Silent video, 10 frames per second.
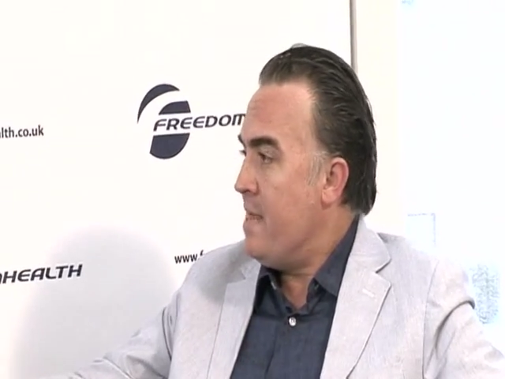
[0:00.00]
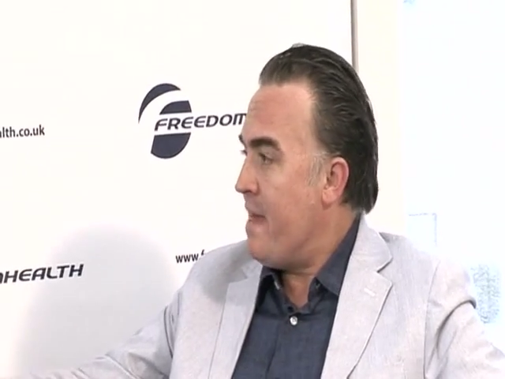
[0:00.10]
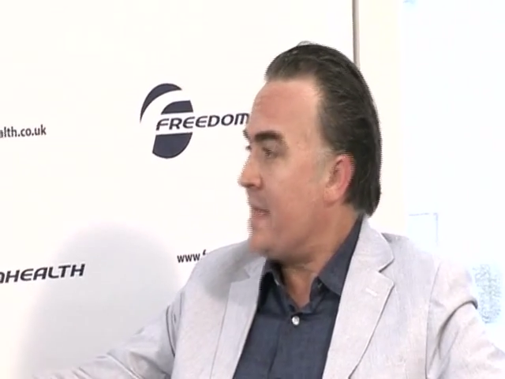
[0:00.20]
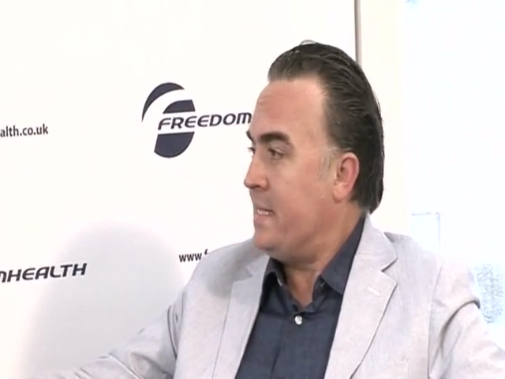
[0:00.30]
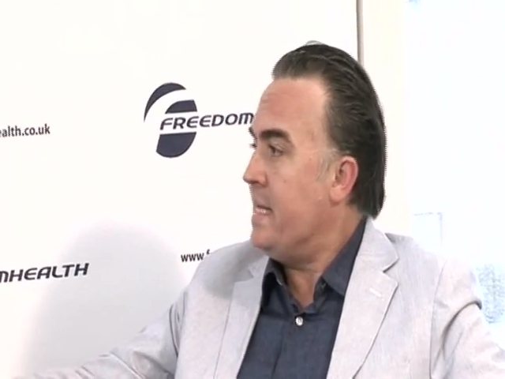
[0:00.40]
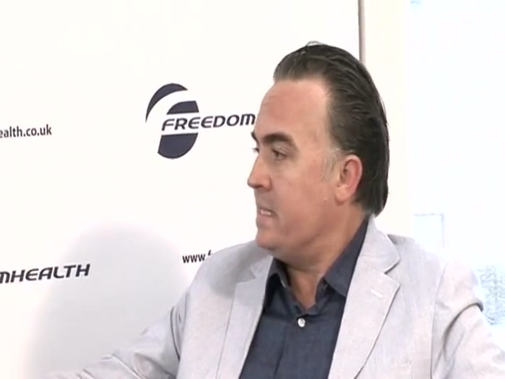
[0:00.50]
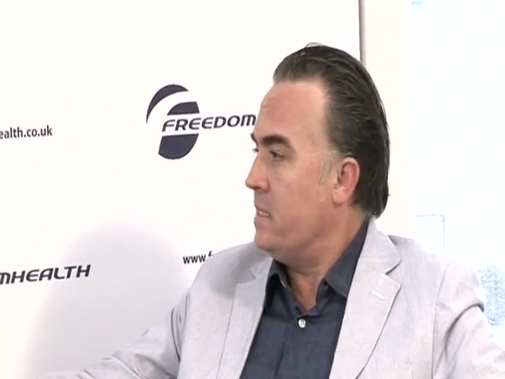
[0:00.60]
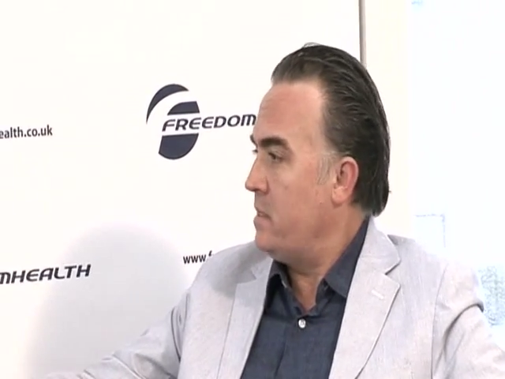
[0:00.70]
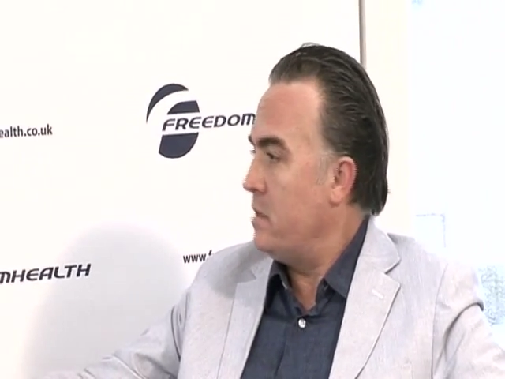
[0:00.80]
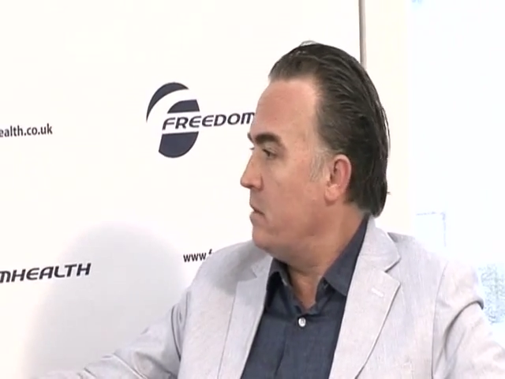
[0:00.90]
that test
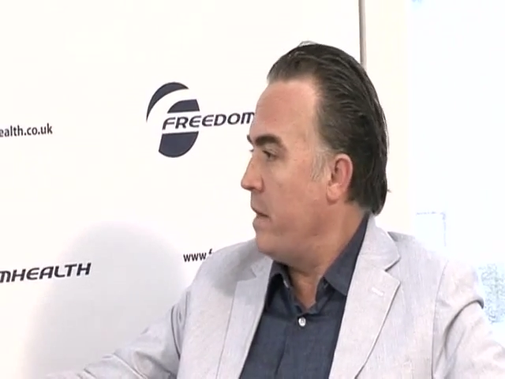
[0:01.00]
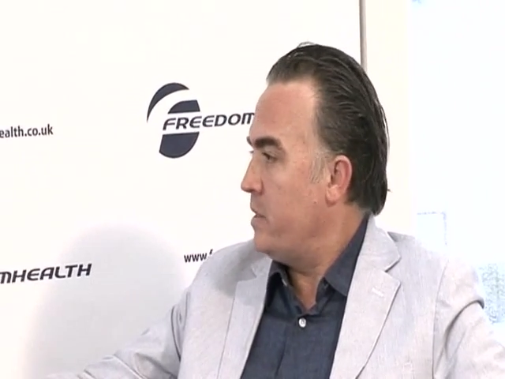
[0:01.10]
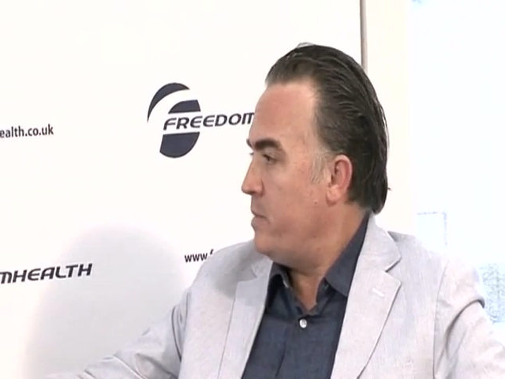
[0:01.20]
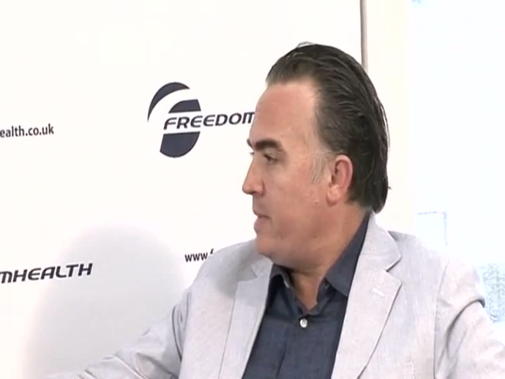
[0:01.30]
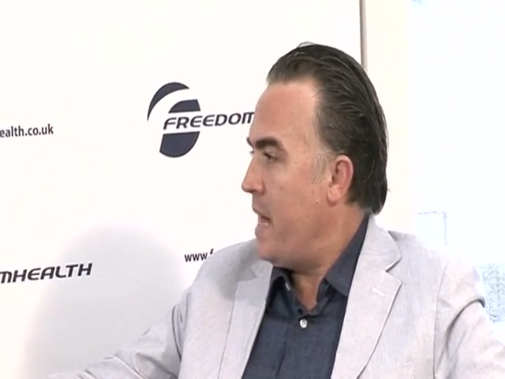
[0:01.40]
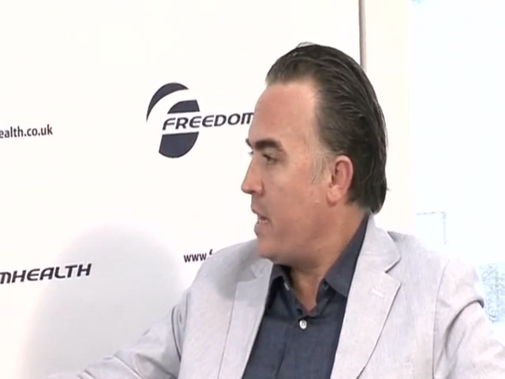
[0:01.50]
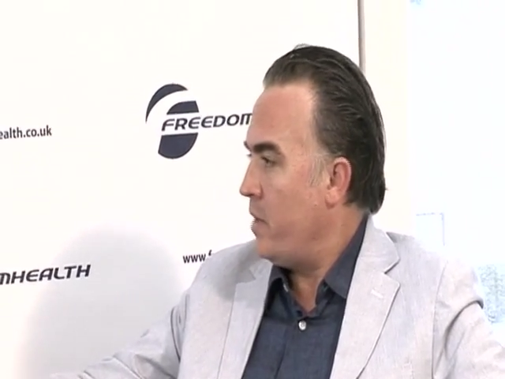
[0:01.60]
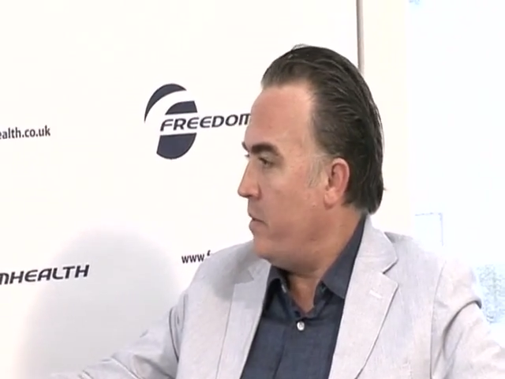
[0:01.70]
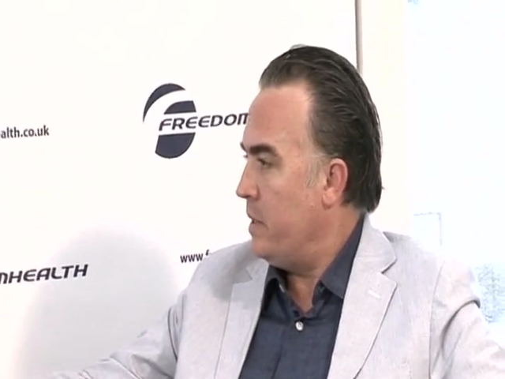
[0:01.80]
is still going to be accurate.